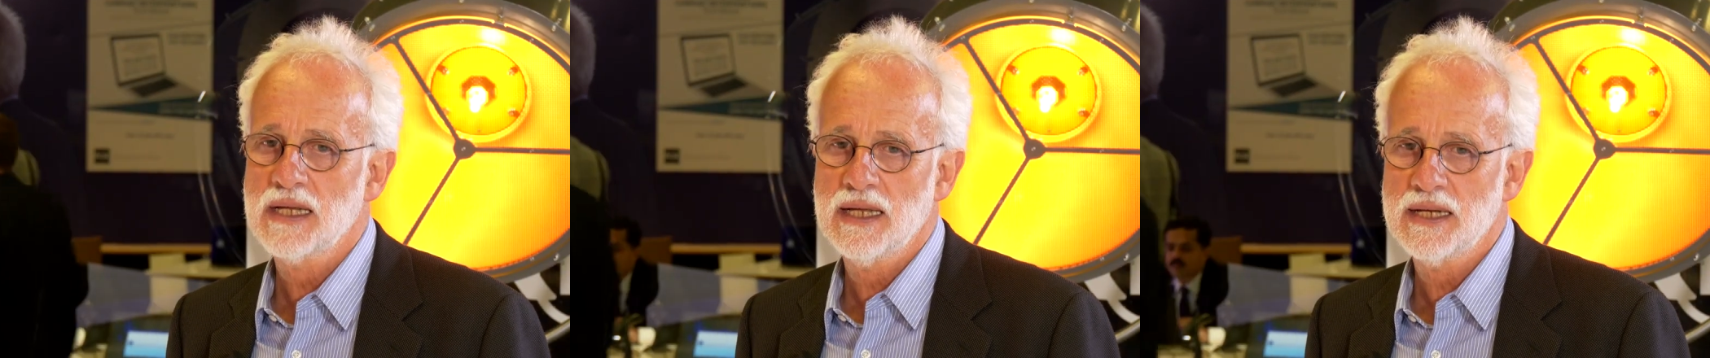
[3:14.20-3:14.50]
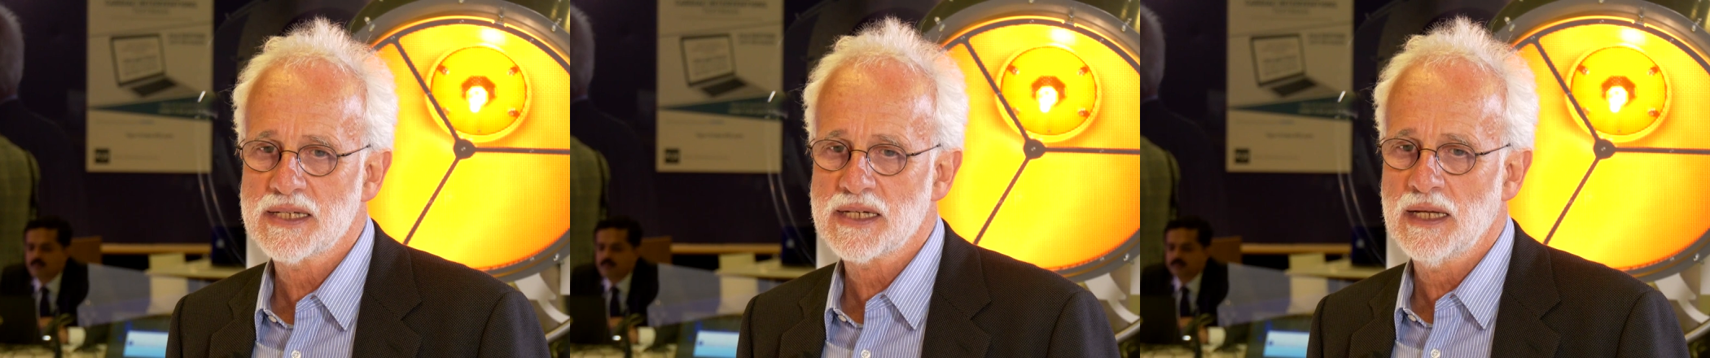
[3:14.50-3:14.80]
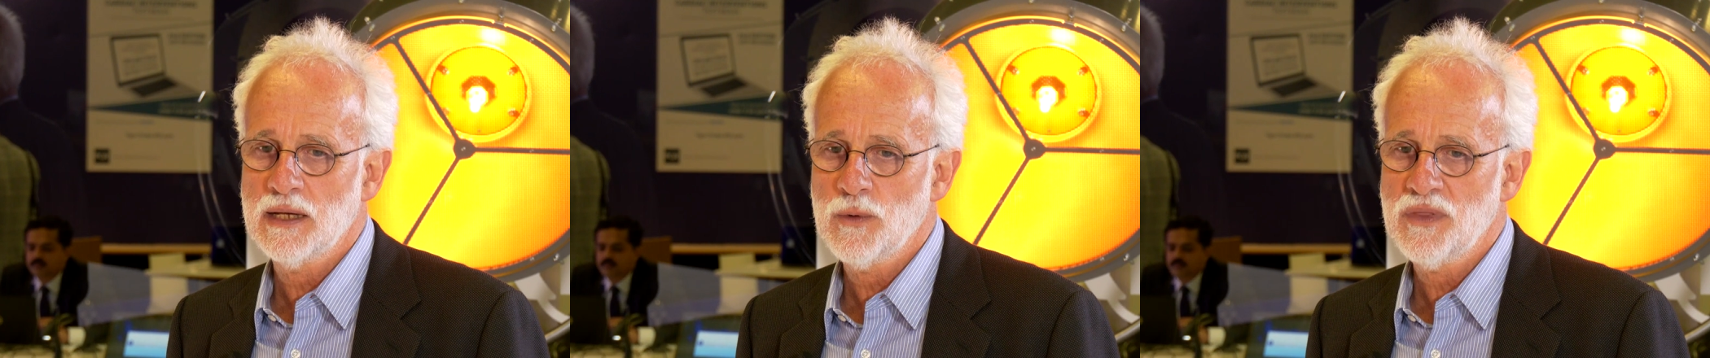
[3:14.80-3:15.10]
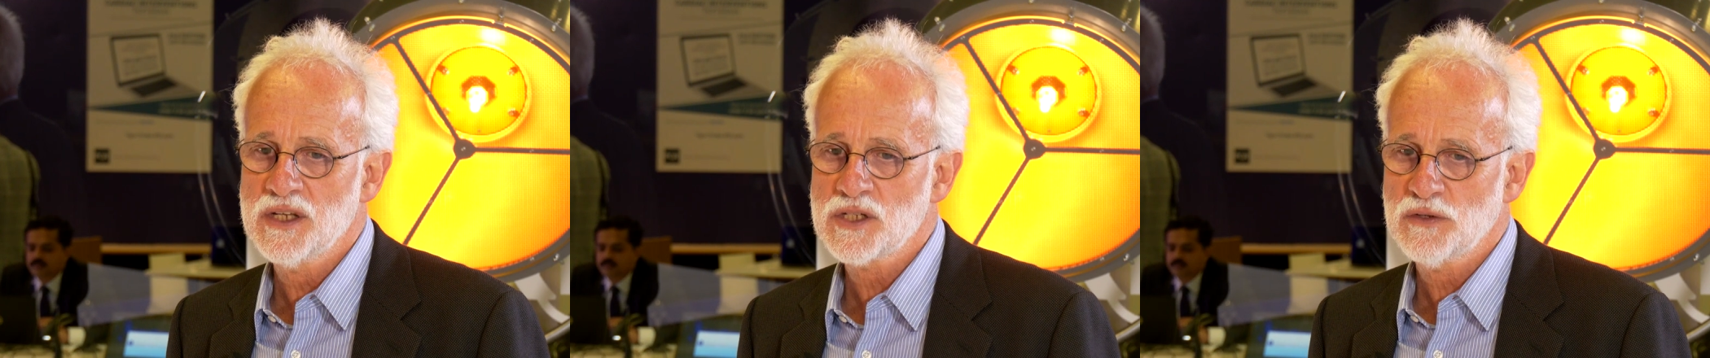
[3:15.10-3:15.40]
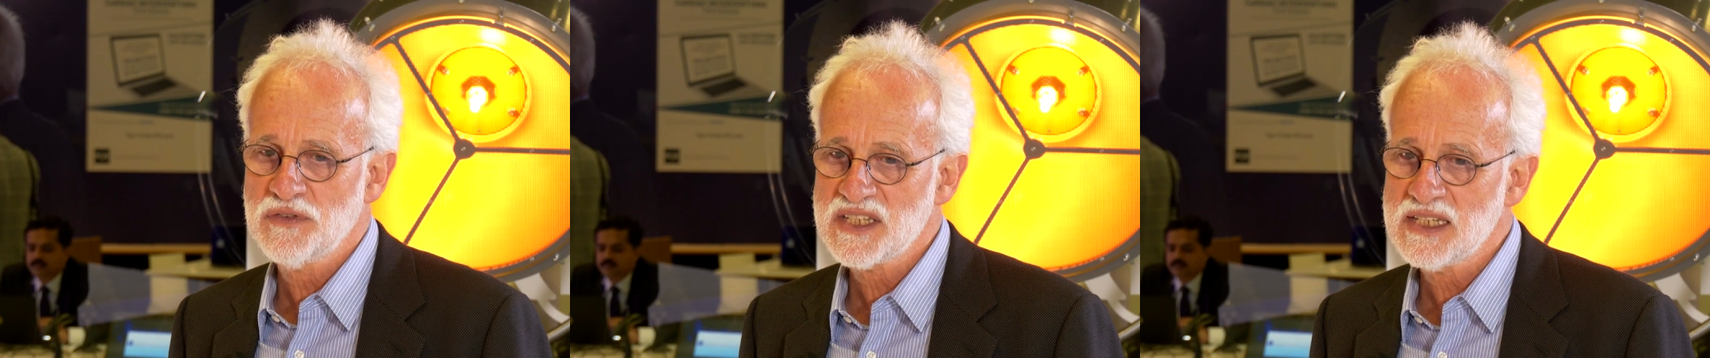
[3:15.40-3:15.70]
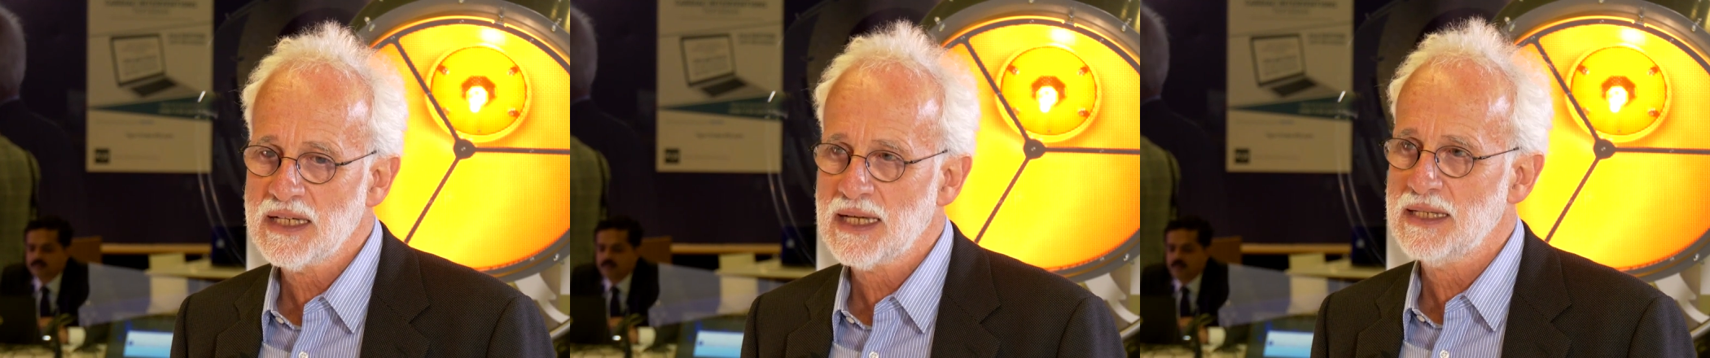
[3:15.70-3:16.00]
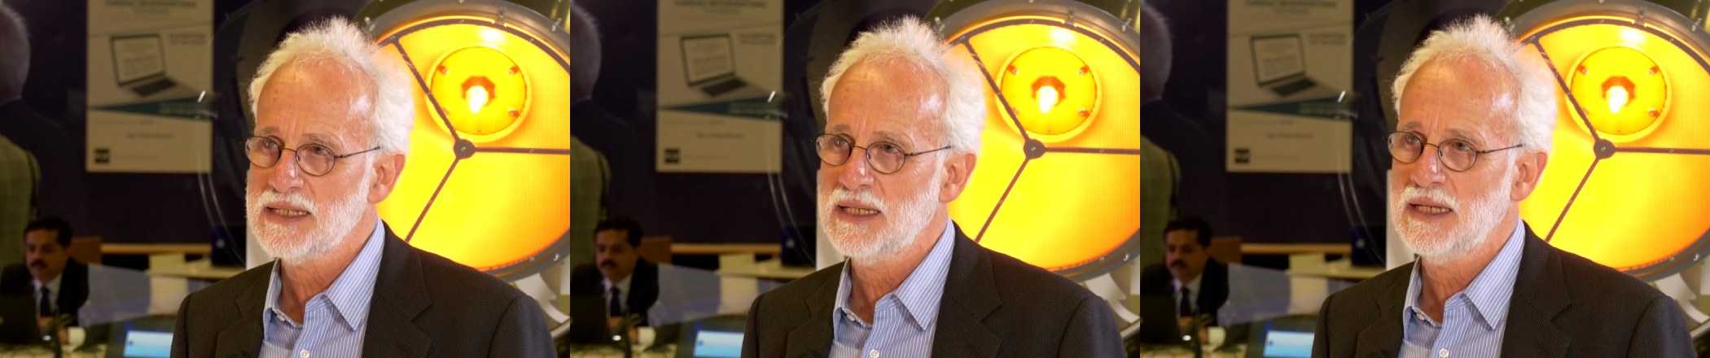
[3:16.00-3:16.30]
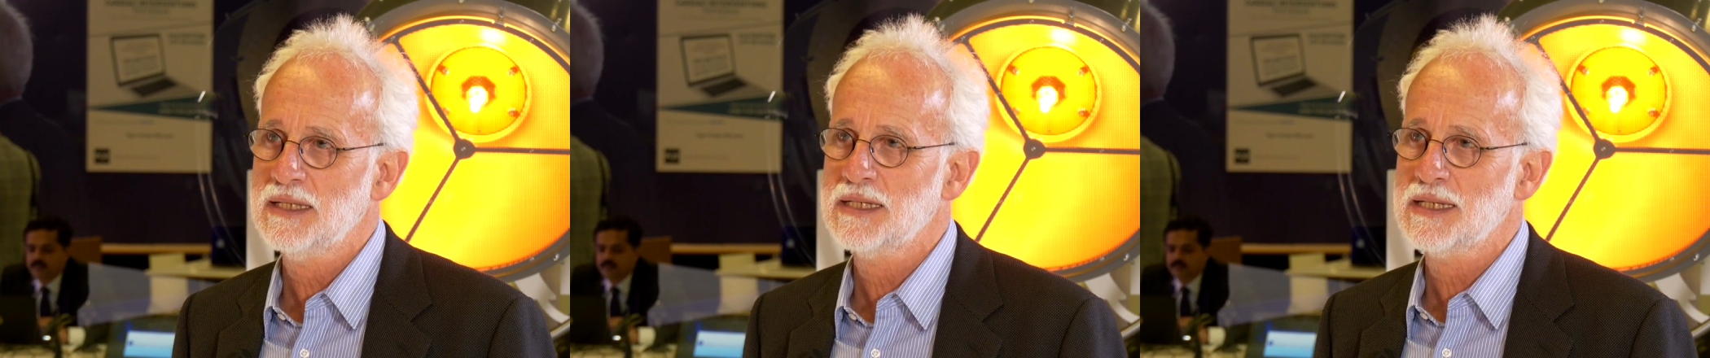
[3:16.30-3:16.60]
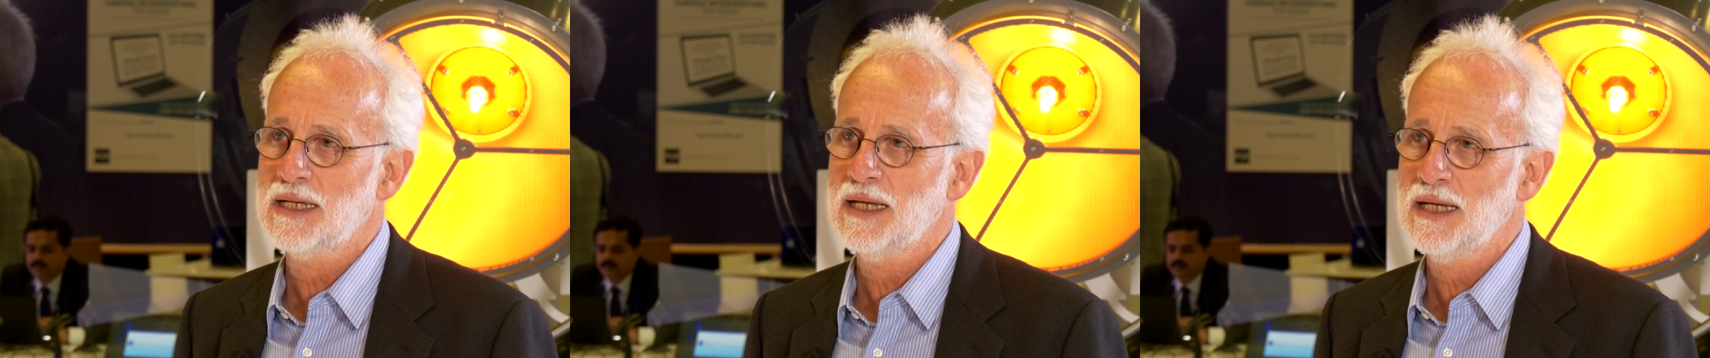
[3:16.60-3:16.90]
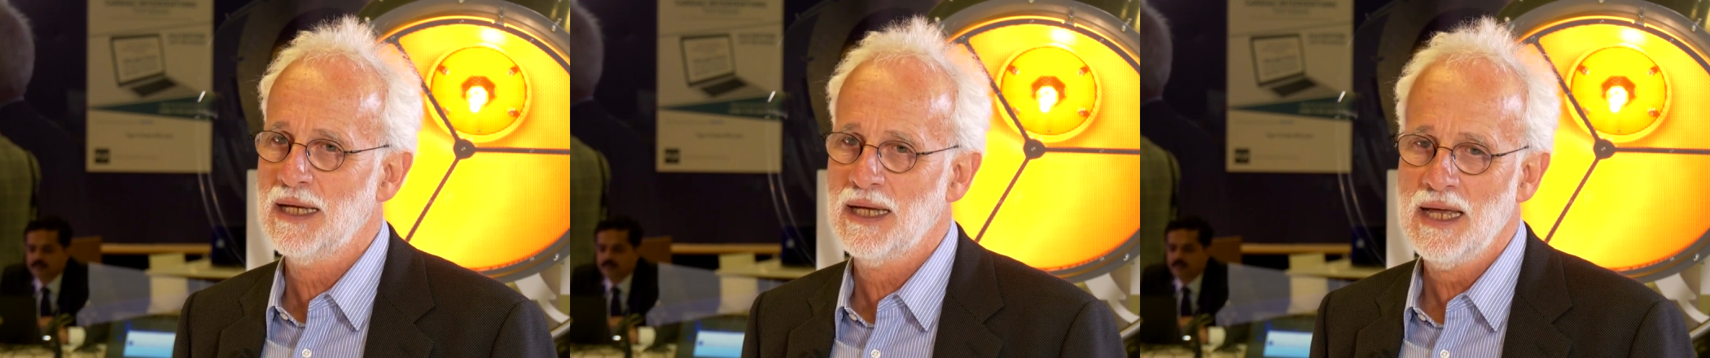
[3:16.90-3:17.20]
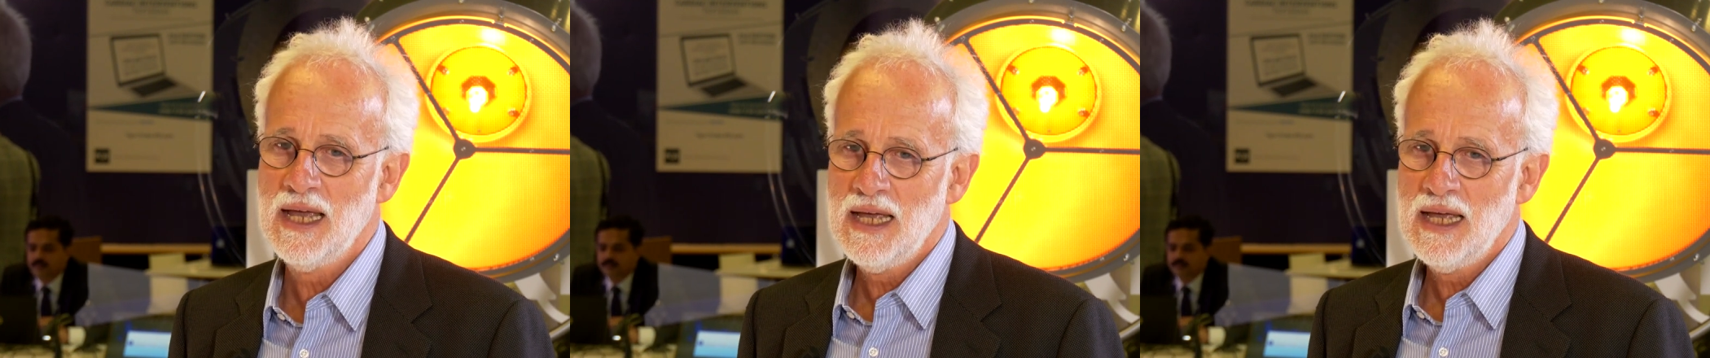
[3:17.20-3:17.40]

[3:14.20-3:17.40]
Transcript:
Speaker 1: and uh, with the sophisticated, uh,